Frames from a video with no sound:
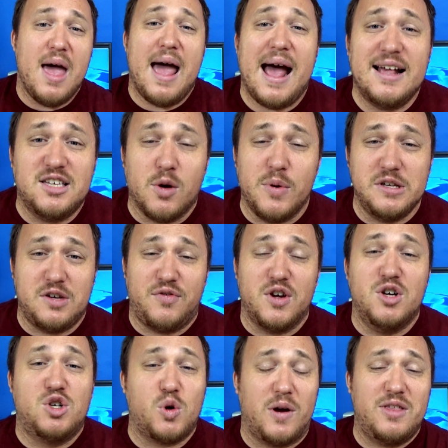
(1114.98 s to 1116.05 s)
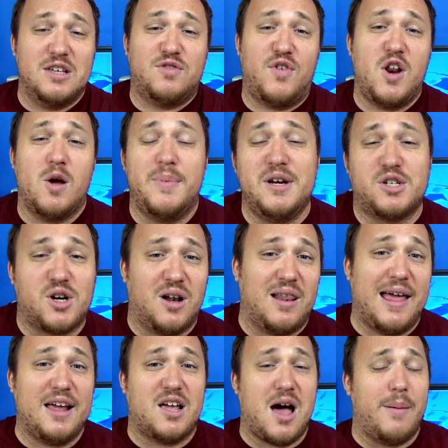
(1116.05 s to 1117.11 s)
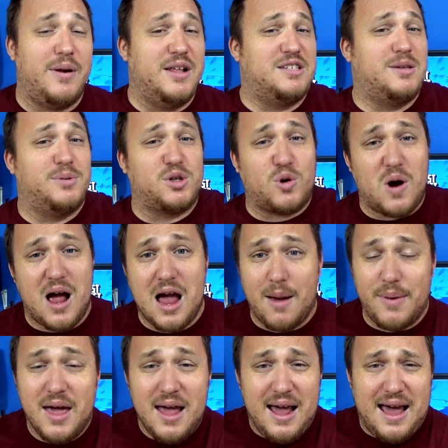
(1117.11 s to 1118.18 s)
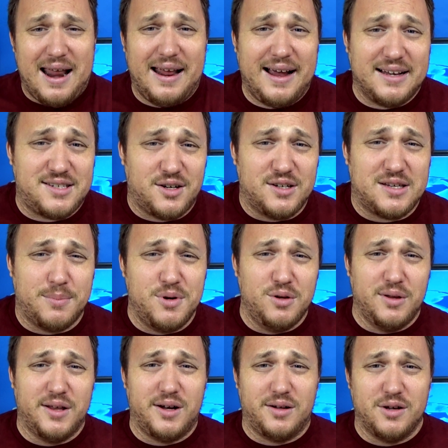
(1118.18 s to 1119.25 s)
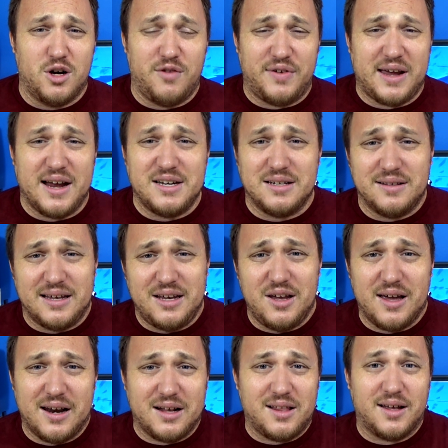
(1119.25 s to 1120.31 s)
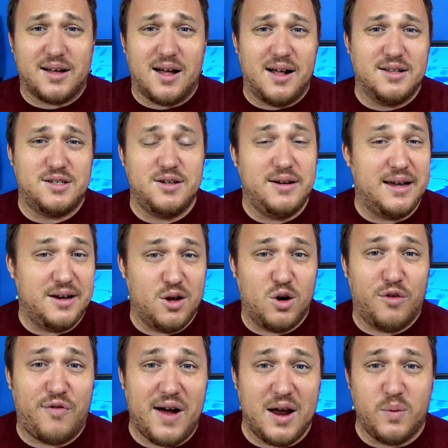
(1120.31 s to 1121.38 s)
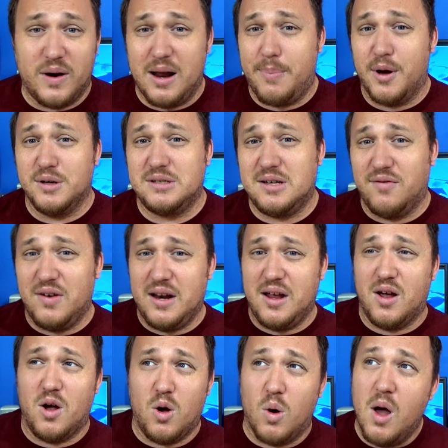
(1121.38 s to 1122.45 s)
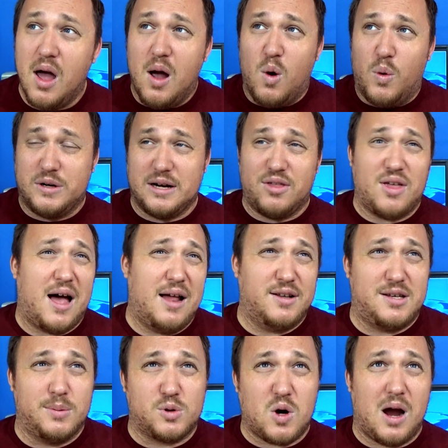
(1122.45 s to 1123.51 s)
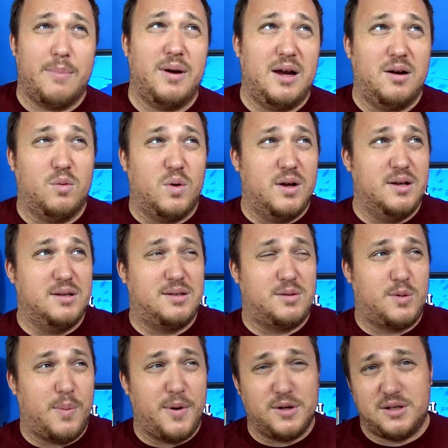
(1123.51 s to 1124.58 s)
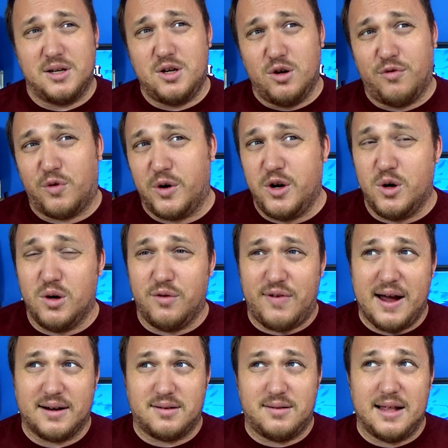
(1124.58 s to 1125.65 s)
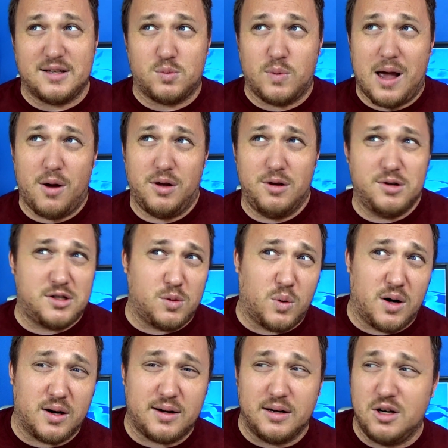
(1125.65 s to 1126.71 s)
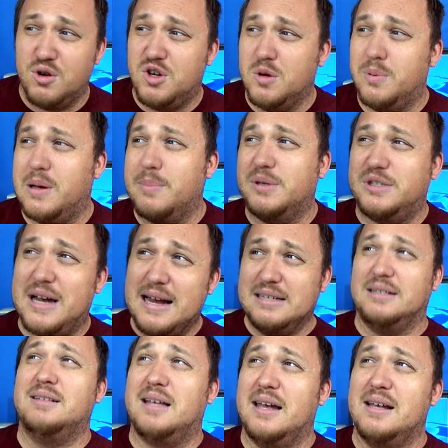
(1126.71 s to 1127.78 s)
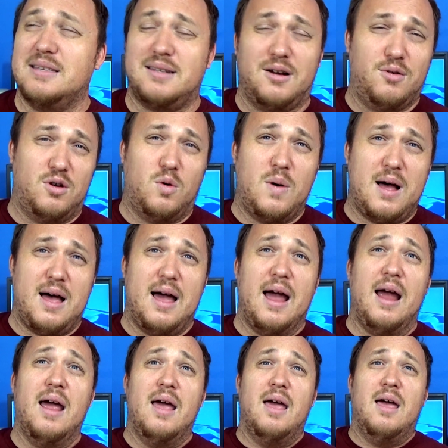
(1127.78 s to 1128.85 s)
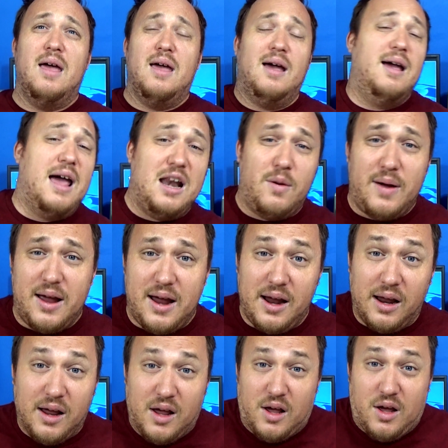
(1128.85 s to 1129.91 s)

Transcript: As always, if you enjoyed this video, be sure to like, comment, and subscribe. And I guess there's some new little notification thing you gotta click on so you get notified when I post a video, which I thought subscribing was supposed to do for you. In fact, that's how it used to work, and YouTube keeps changing things, and I don't know why. Anyway,